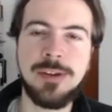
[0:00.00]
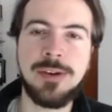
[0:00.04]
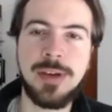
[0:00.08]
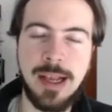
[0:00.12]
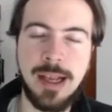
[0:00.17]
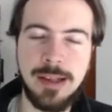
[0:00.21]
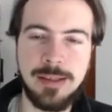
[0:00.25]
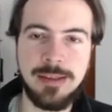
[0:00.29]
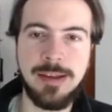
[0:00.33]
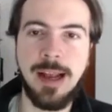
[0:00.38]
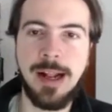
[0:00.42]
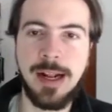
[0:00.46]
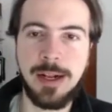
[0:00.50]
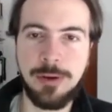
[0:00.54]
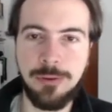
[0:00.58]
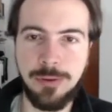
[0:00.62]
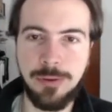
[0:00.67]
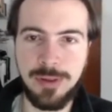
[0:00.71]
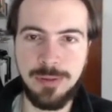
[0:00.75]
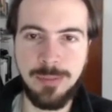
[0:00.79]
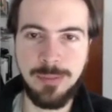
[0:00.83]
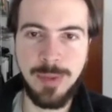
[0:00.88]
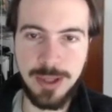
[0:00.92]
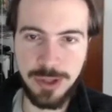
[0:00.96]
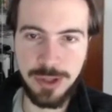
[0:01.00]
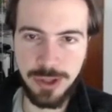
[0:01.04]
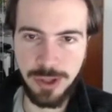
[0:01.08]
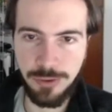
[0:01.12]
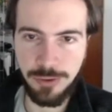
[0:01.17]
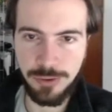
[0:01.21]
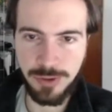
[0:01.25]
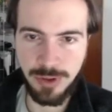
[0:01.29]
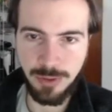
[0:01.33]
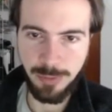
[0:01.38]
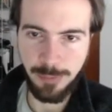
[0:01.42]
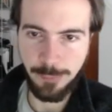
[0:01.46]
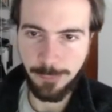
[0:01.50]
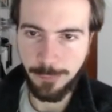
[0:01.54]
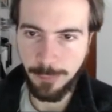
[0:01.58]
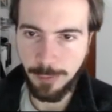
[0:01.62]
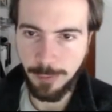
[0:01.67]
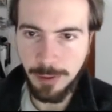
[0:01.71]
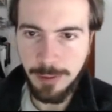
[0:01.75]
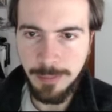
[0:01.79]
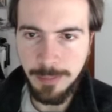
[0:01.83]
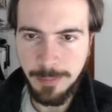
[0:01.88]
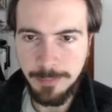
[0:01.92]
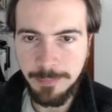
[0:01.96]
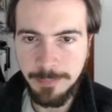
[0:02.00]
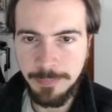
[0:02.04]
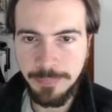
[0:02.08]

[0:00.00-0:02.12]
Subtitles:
get the algorithm I showed you before.